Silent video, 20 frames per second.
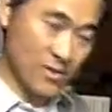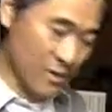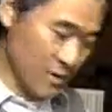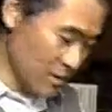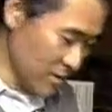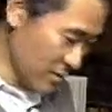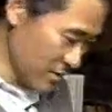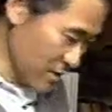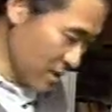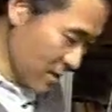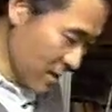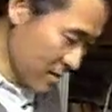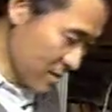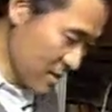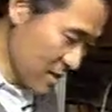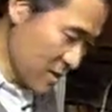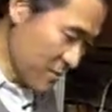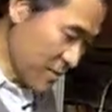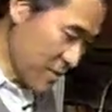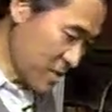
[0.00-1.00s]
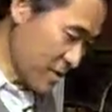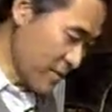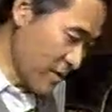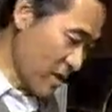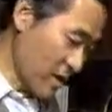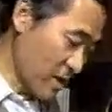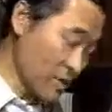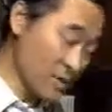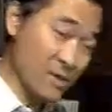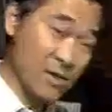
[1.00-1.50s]
to you, this piece of
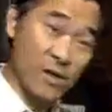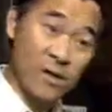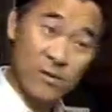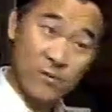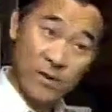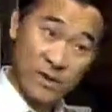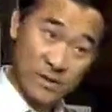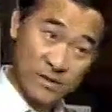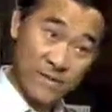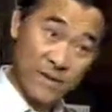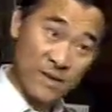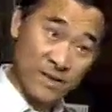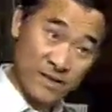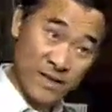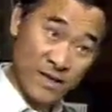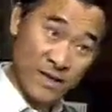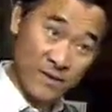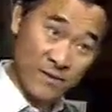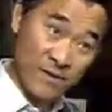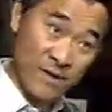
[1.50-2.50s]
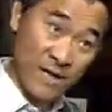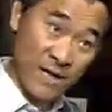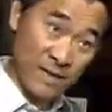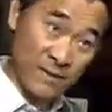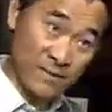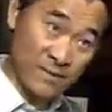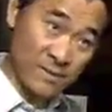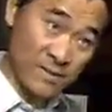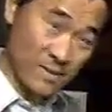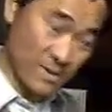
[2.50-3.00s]
aerogel weighs about 10
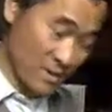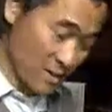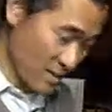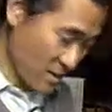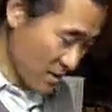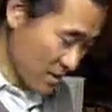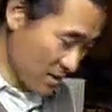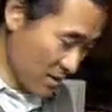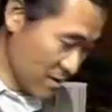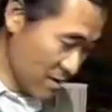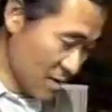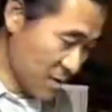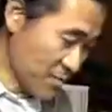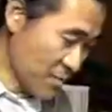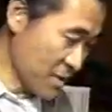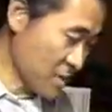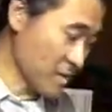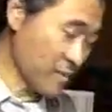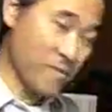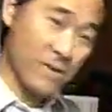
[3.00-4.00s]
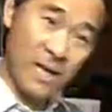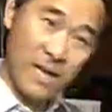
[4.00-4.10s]
grams. This piece of